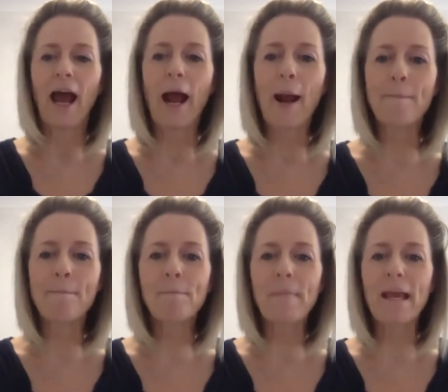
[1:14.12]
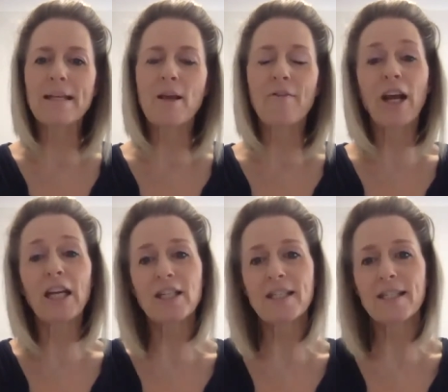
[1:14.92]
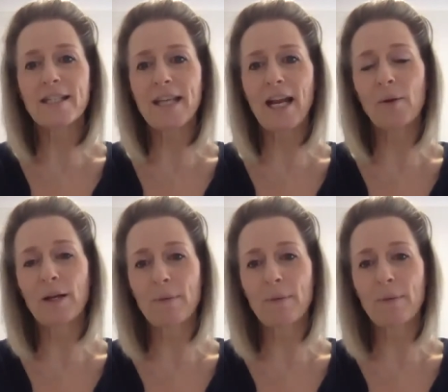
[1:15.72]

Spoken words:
So if I could just tell you a little